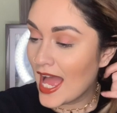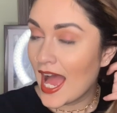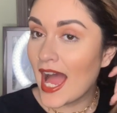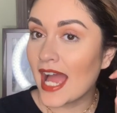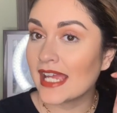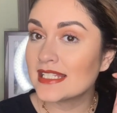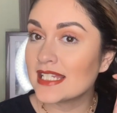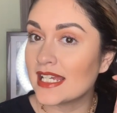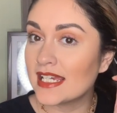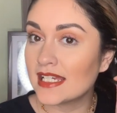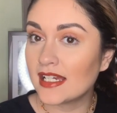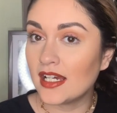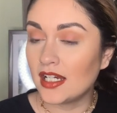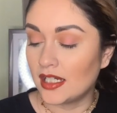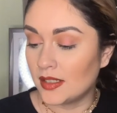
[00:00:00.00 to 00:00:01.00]
I take
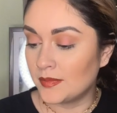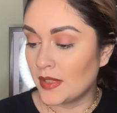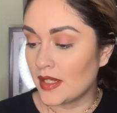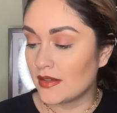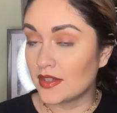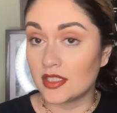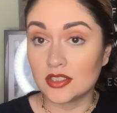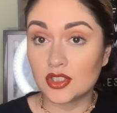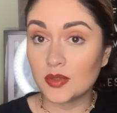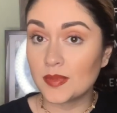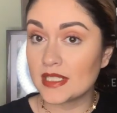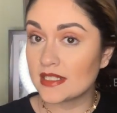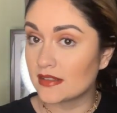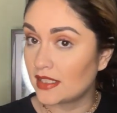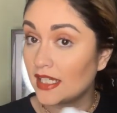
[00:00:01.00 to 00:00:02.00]

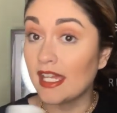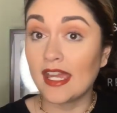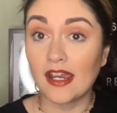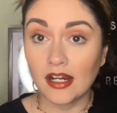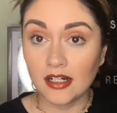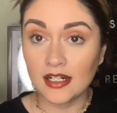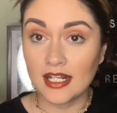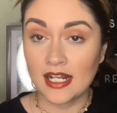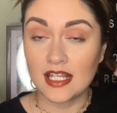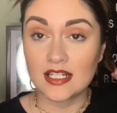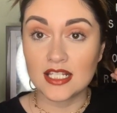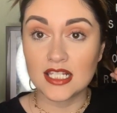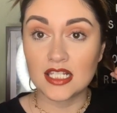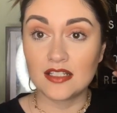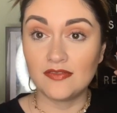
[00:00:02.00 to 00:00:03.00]
the hair, and I
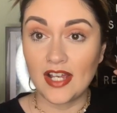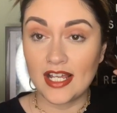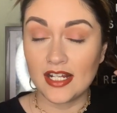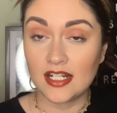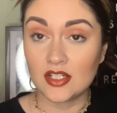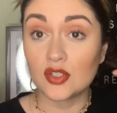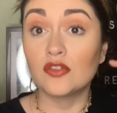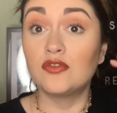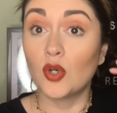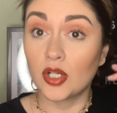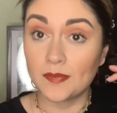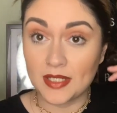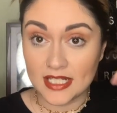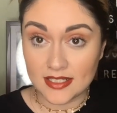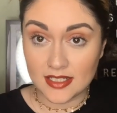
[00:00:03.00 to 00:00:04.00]
divide it into
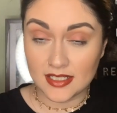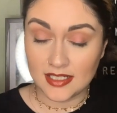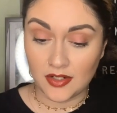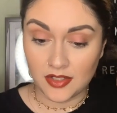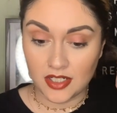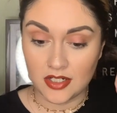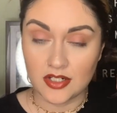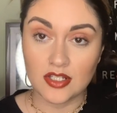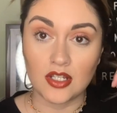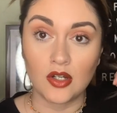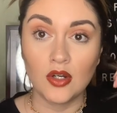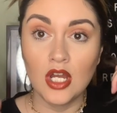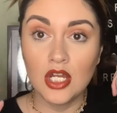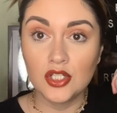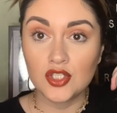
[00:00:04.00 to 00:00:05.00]
4 pieces down here,
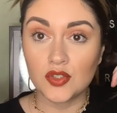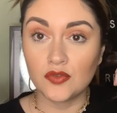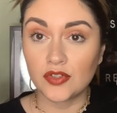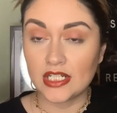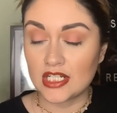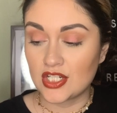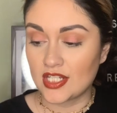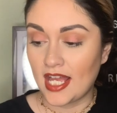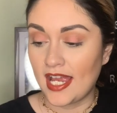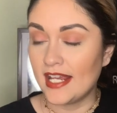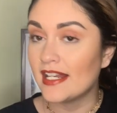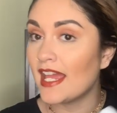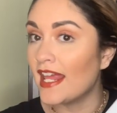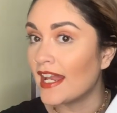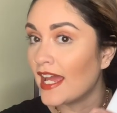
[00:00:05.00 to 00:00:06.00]
so 2 for each
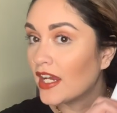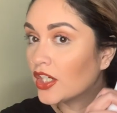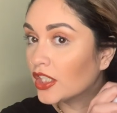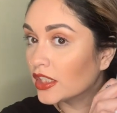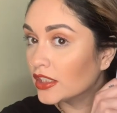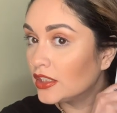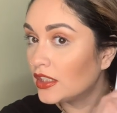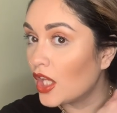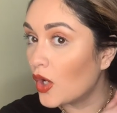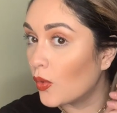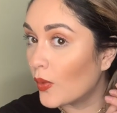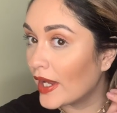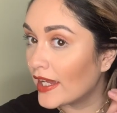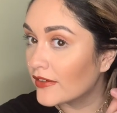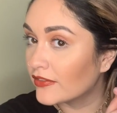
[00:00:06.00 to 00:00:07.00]
side, and I curl
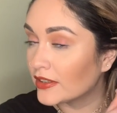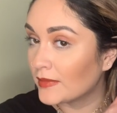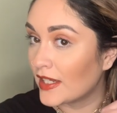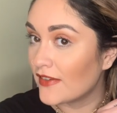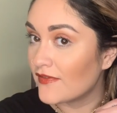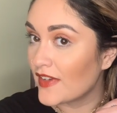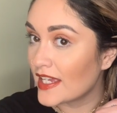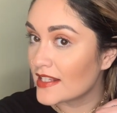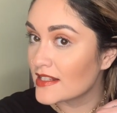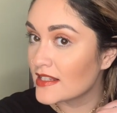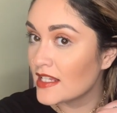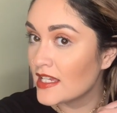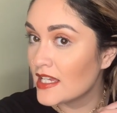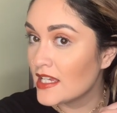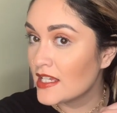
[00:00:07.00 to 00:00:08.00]
away from my face.
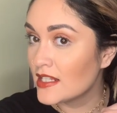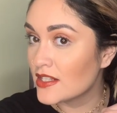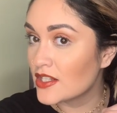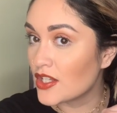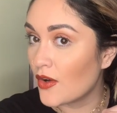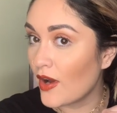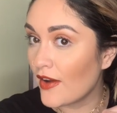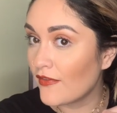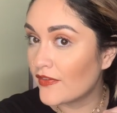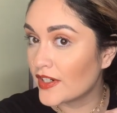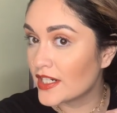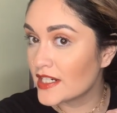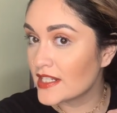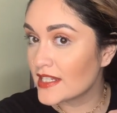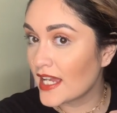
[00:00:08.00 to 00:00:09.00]
So
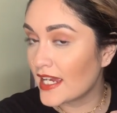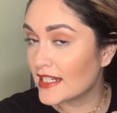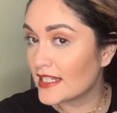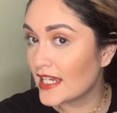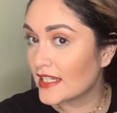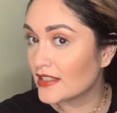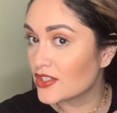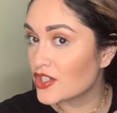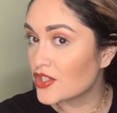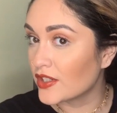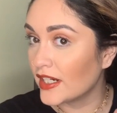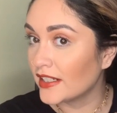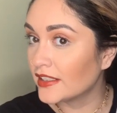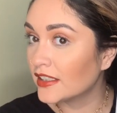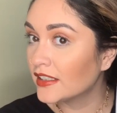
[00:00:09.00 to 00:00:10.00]
first I take the
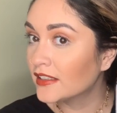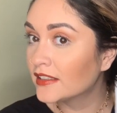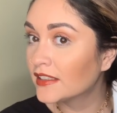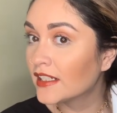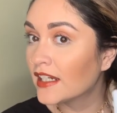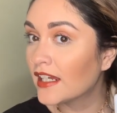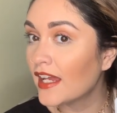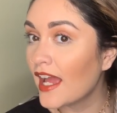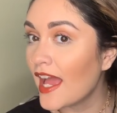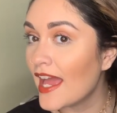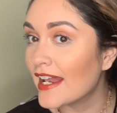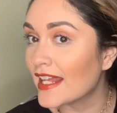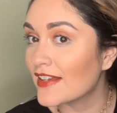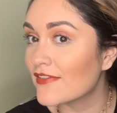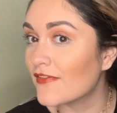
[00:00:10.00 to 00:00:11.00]
straightener
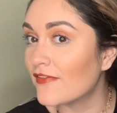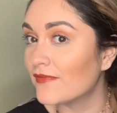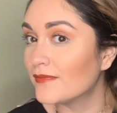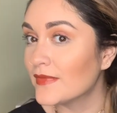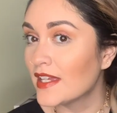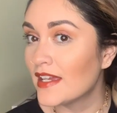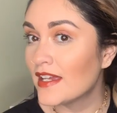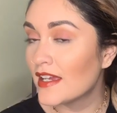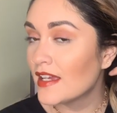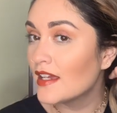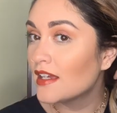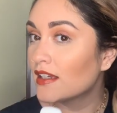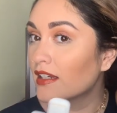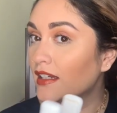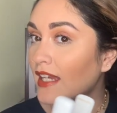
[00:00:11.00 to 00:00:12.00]
and I
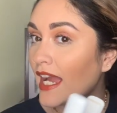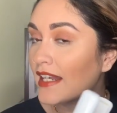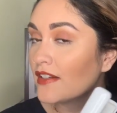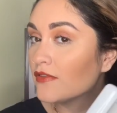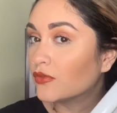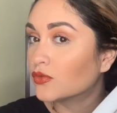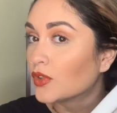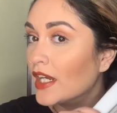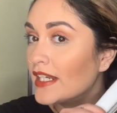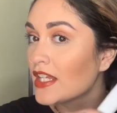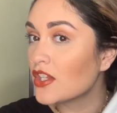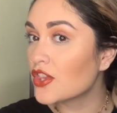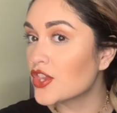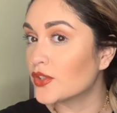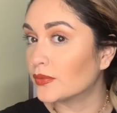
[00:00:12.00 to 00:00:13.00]
kind of run
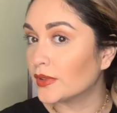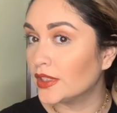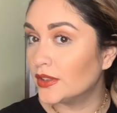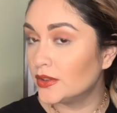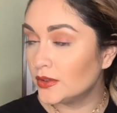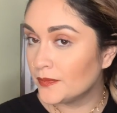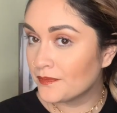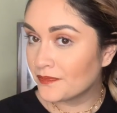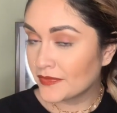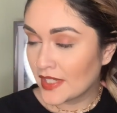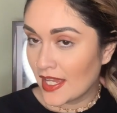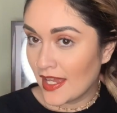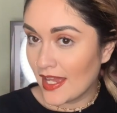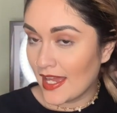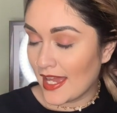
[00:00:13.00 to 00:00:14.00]
it through,
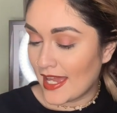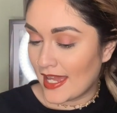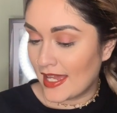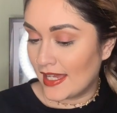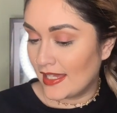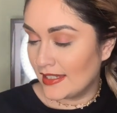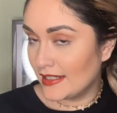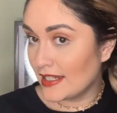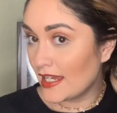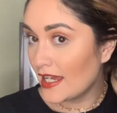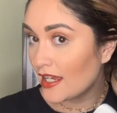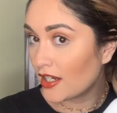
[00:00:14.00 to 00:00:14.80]
and